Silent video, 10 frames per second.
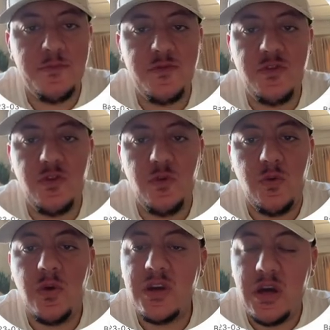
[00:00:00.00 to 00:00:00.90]

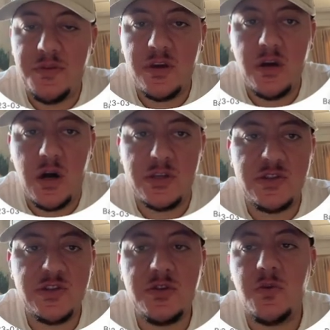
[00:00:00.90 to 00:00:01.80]
to cut the
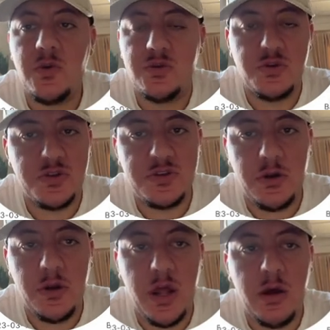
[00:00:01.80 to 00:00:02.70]
costs when you're just
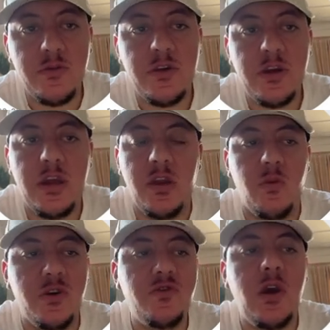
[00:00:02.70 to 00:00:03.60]
starting out. And
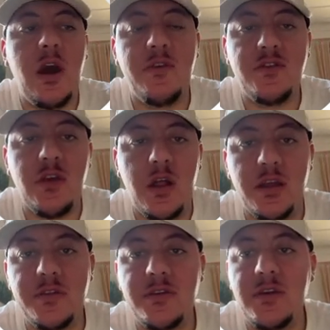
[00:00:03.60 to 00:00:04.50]
once you have a
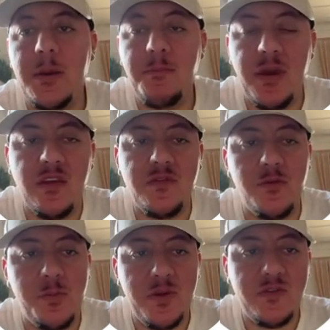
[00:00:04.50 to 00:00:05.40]
solid base for
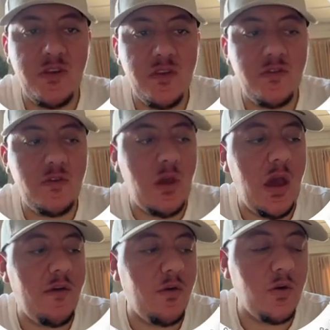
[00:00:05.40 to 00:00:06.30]
your business, you
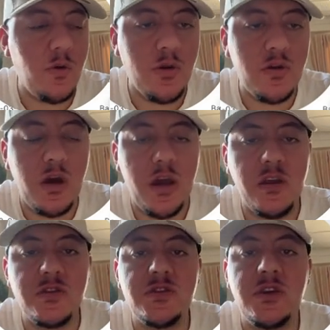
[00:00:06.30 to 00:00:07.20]
have ongoing
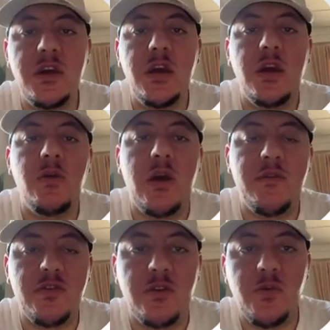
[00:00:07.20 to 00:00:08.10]
clients, you have a
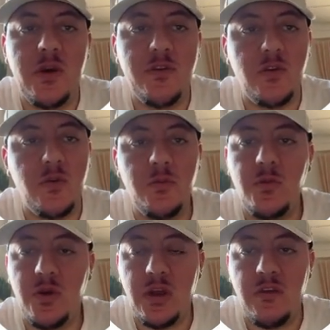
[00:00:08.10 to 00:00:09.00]
solid revenue,
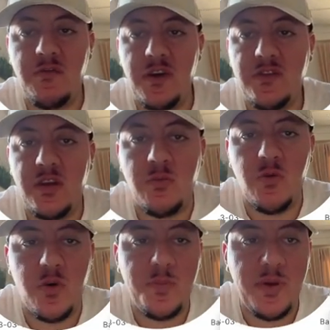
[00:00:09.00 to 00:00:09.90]
you can invest in
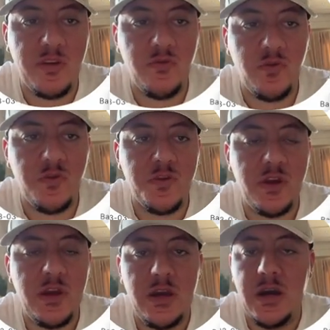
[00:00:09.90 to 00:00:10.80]
more paid tools.
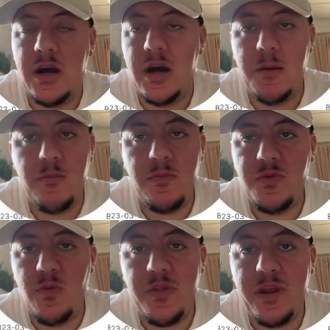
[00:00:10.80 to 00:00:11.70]
The
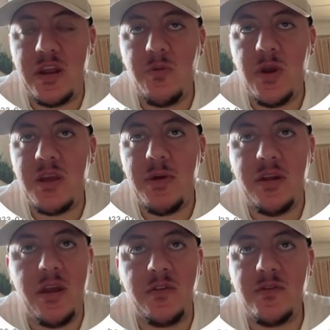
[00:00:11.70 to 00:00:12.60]
one that I can recommend
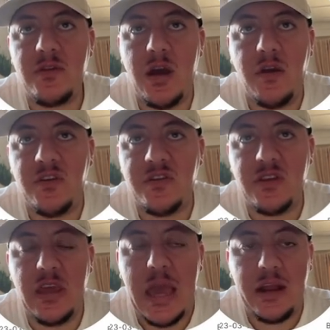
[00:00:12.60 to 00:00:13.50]
is
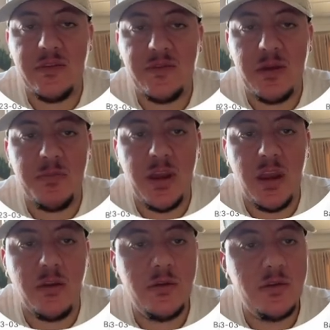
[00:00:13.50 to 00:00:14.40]
obviously
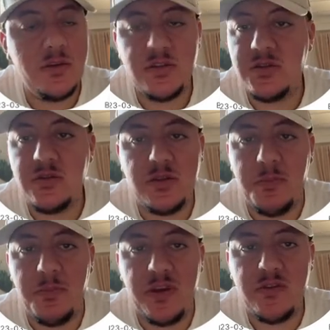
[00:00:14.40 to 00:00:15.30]
ActiveCampaign, which is the
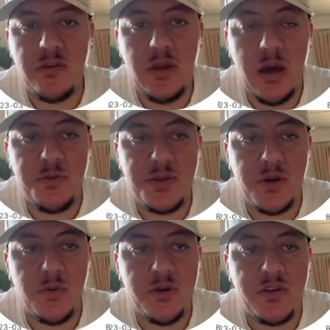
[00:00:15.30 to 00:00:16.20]
best out there
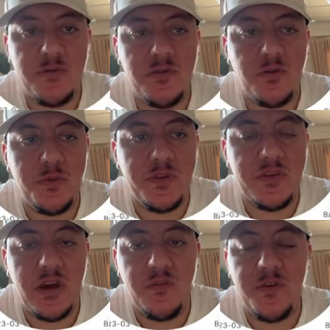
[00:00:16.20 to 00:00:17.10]
when it comes to these
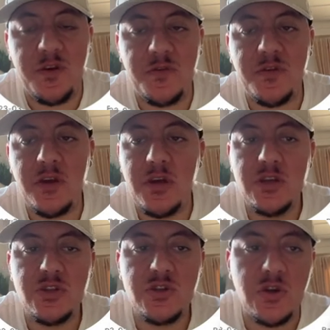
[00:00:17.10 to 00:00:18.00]
kind of funnels.
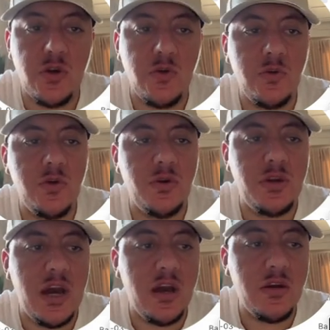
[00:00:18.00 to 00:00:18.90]
So you would
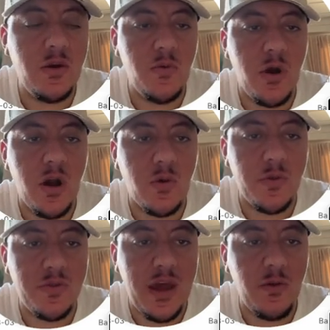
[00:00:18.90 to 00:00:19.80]
not go wrong with
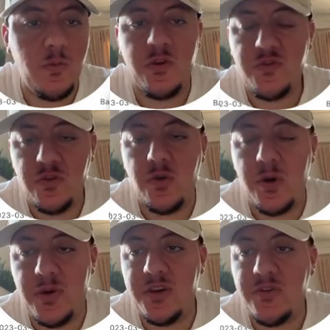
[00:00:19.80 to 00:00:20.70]
that once you are
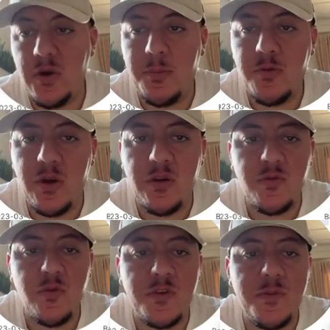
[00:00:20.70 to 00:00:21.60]
ready to upgrade, of
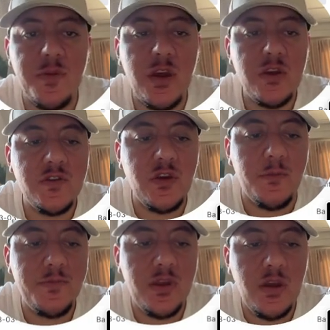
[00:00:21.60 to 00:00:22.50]
course.
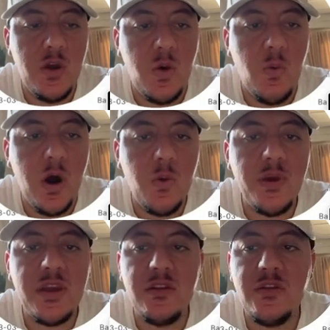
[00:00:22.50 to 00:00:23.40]
So what we
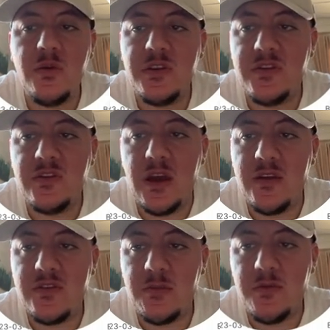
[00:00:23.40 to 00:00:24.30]
can do, this is
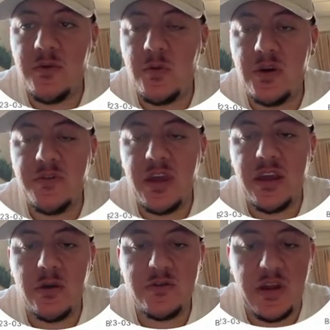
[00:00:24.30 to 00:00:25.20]
one of the
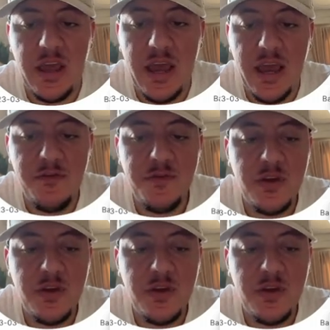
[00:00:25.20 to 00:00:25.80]
accounts that I have,